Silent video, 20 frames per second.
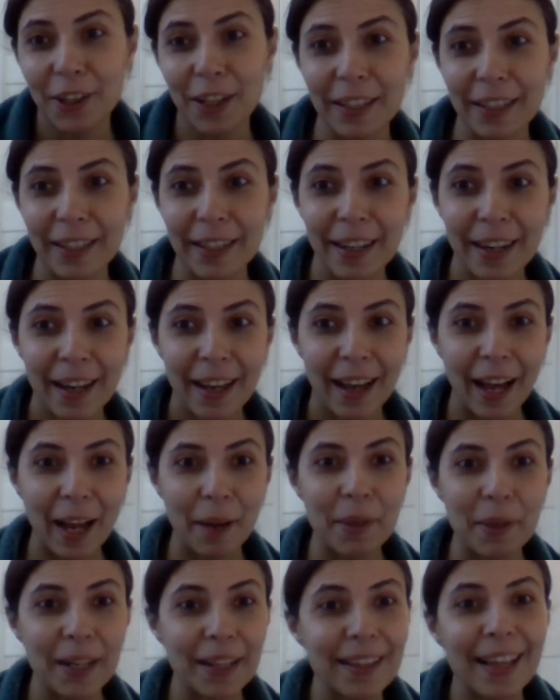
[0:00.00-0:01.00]
really.
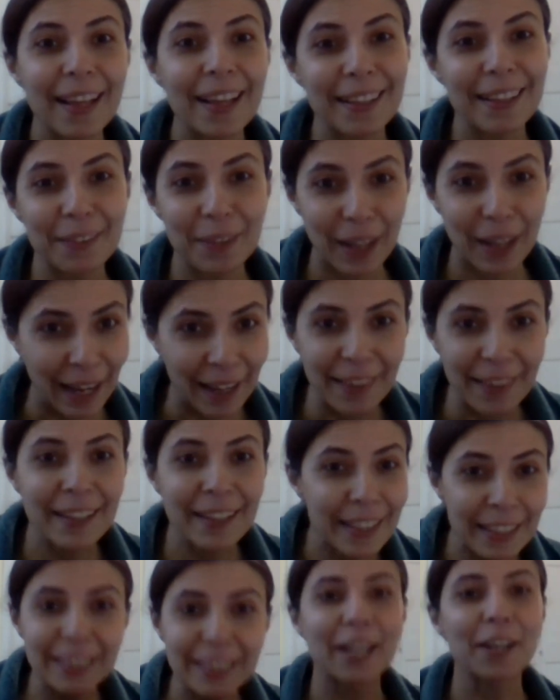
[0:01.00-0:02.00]
I mean, I
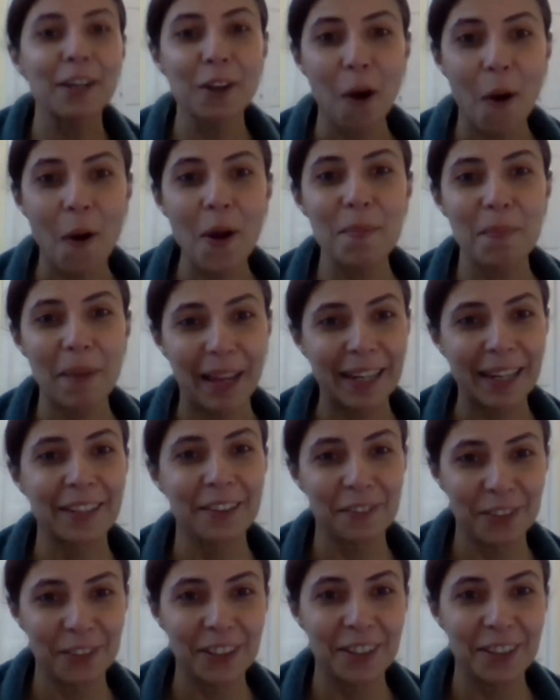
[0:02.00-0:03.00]
think this can go in many
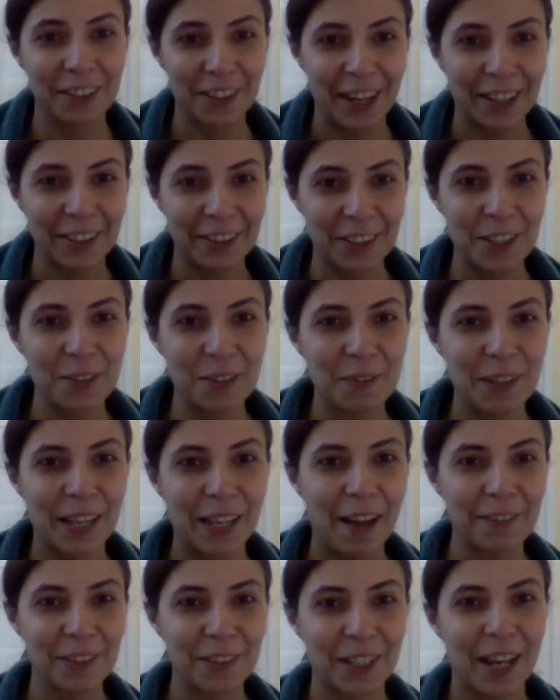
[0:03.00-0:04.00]
different directions. We'll
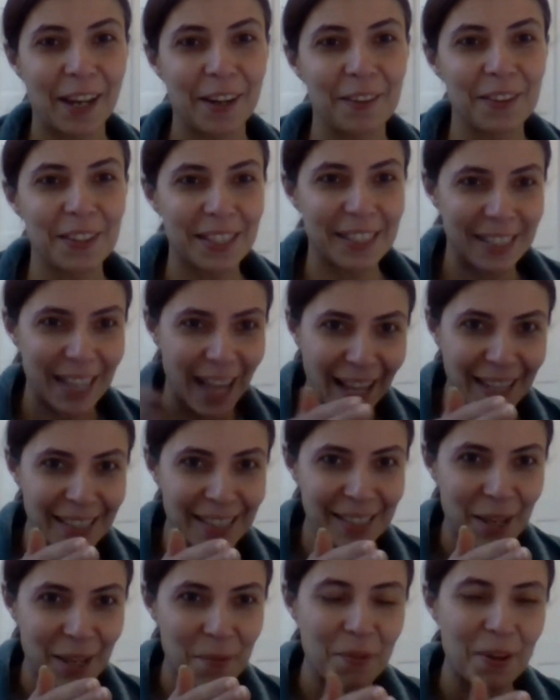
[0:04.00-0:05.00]
have to kind of
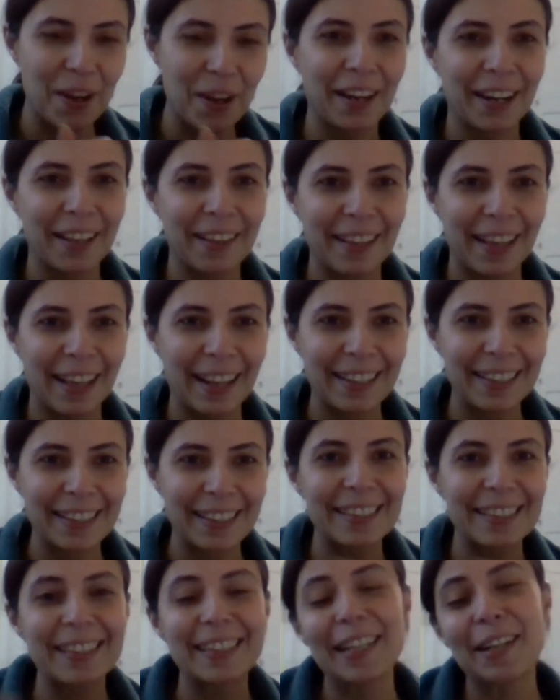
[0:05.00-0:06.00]
start somewhere and then
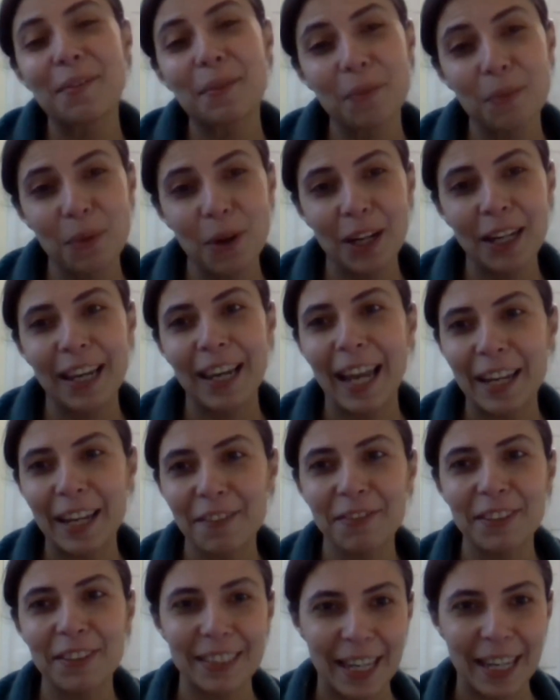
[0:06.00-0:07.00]
see what
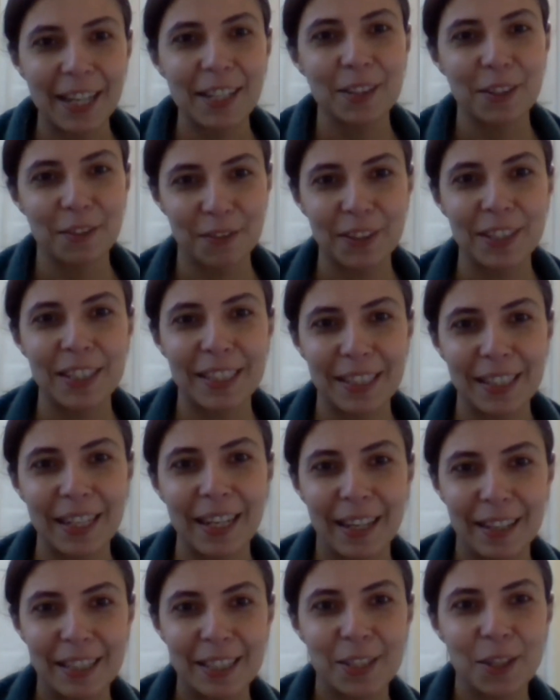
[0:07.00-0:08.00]
life it takes of
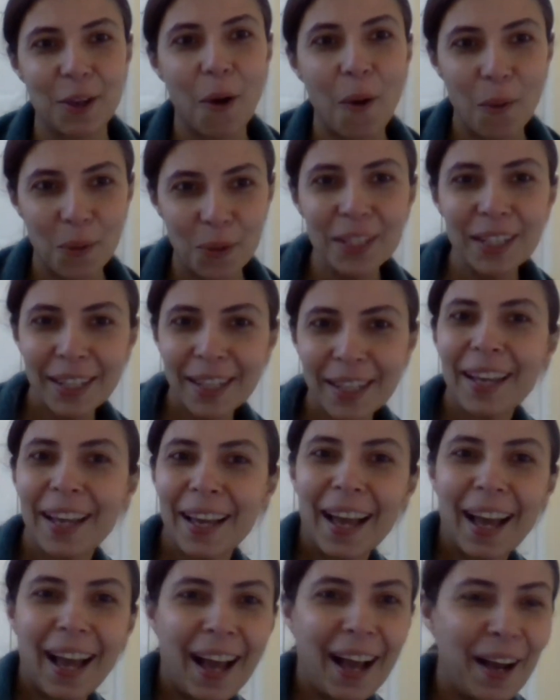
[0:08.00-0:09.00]
its own.
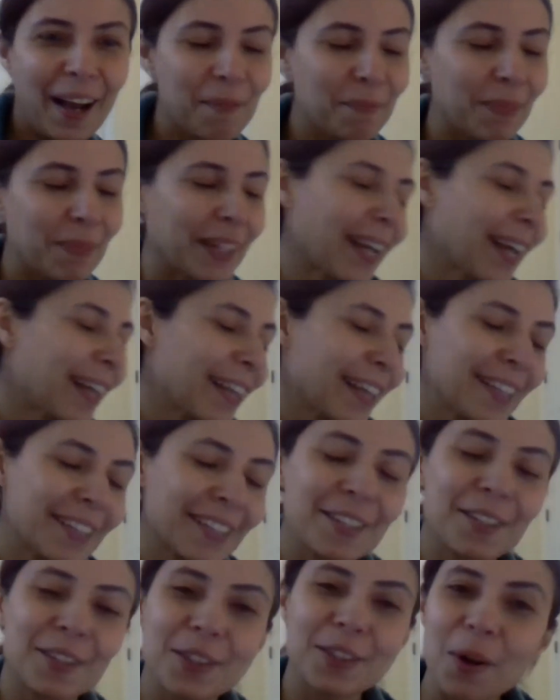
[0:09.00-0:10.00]
But yeah, there's
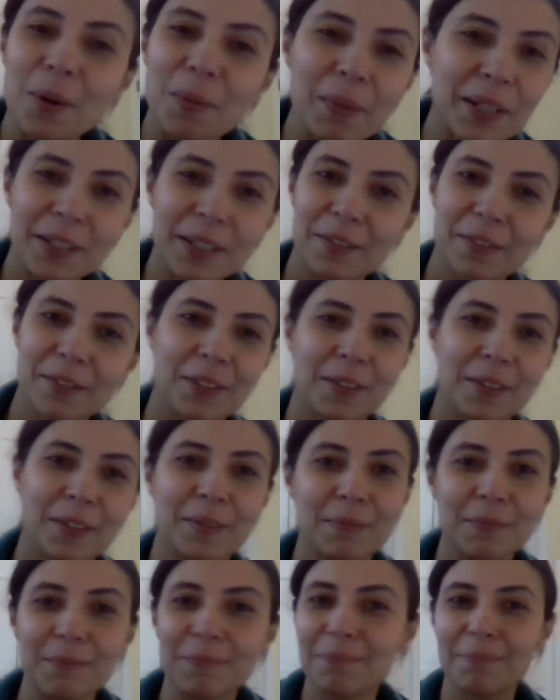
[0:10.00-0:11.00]
just so many
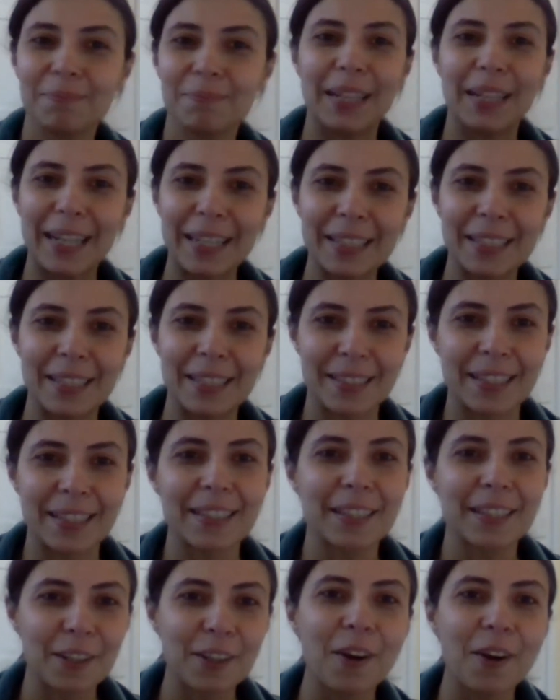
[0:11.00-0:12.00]
different places
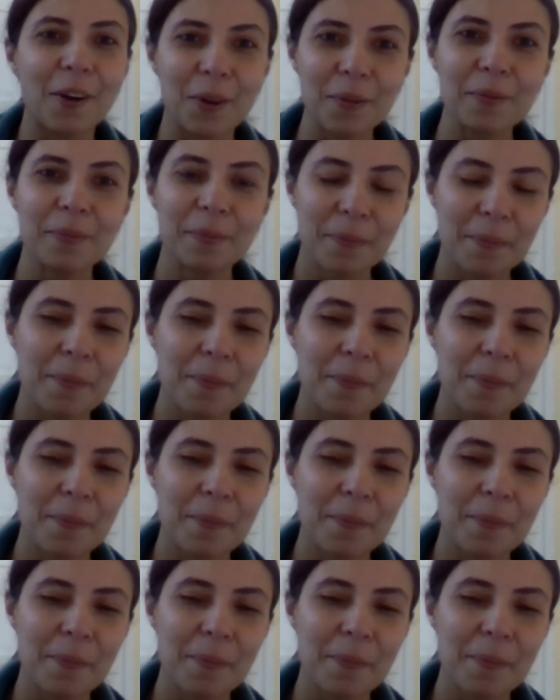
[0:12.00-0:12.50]
this can go.